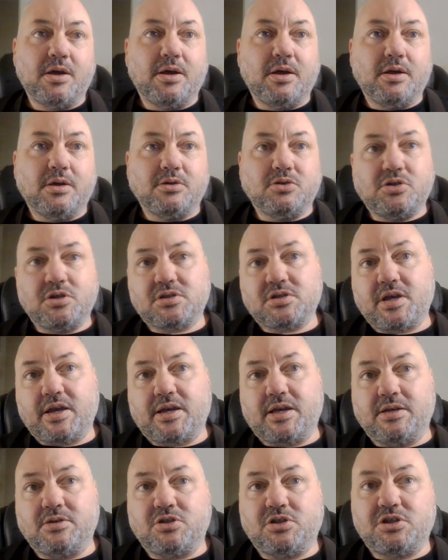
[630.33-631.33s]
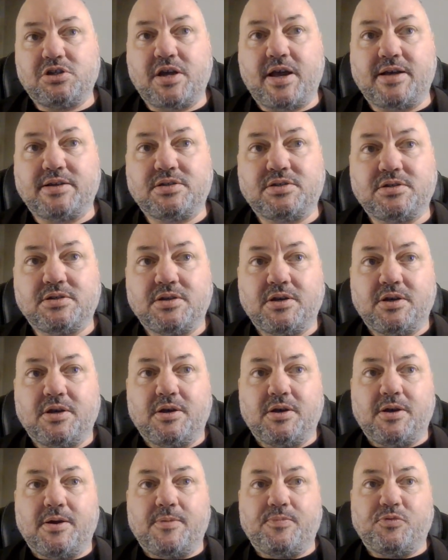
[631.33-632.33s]
Just like in chess,
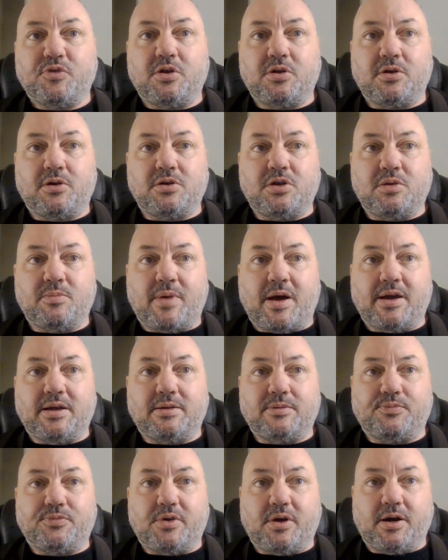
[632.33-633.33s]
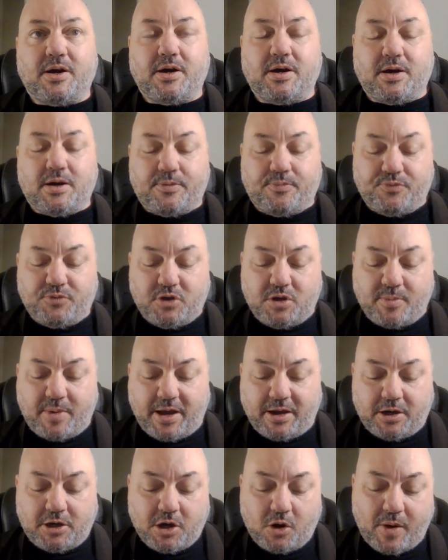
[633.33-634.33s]
you might
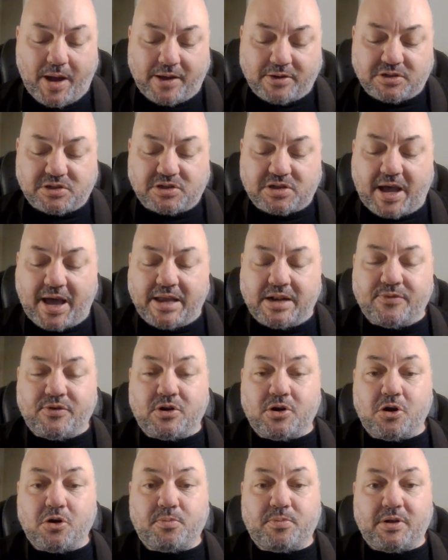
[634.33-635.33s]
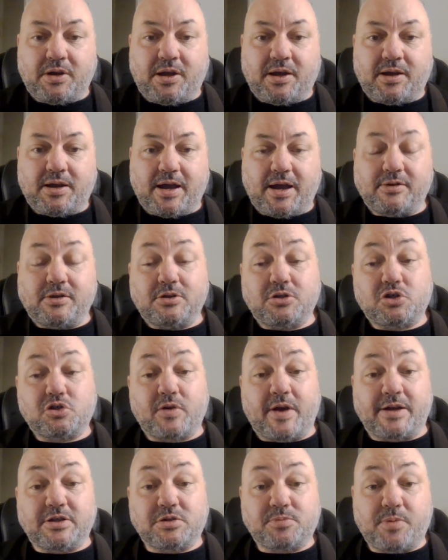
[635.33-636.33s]
go outside of an opening and then
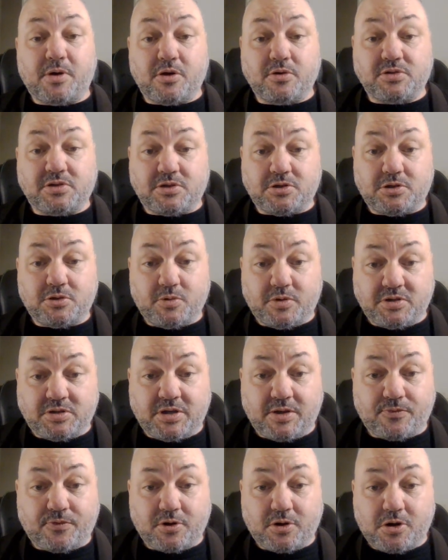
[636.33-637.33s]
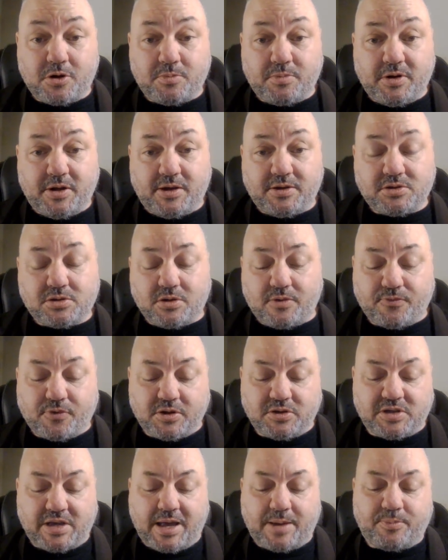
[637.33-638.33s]
transpose into a different opening. So, for
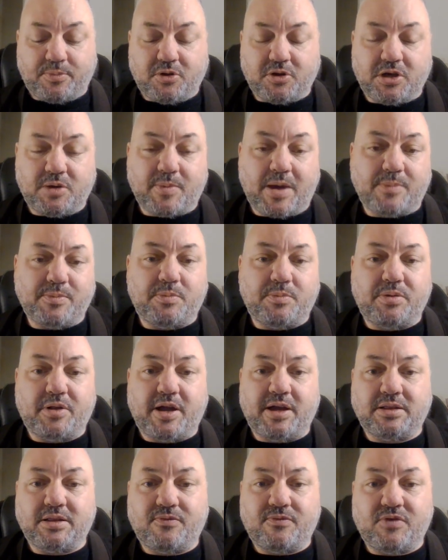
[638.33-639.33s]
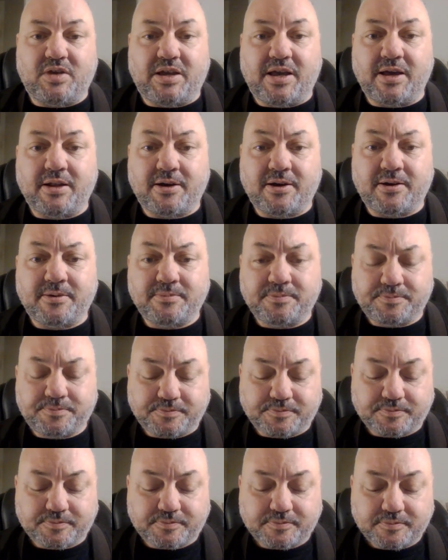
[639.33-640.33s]
example, you might be playing the Vienna
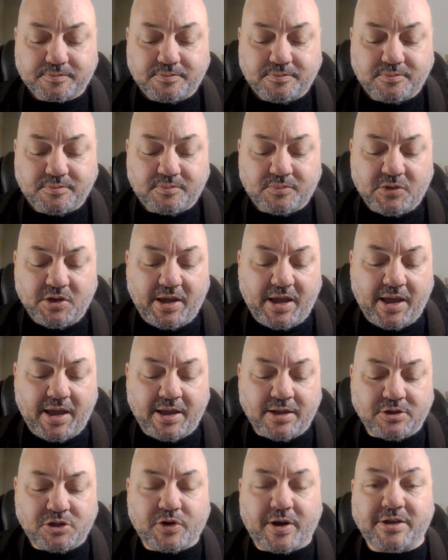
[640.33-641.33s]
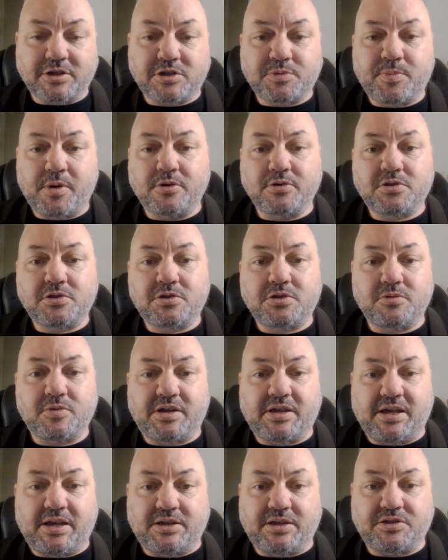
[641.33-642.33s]
and transpose to a
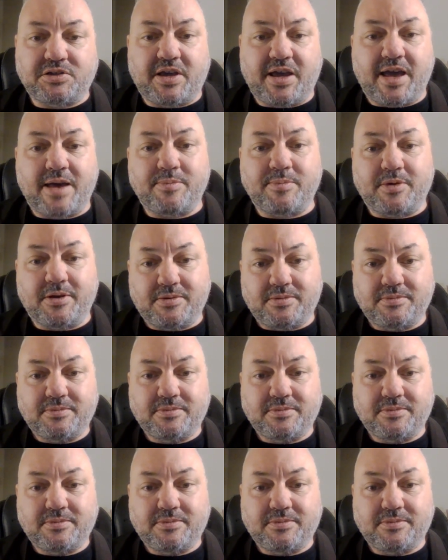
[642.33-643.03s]
King's Gambit.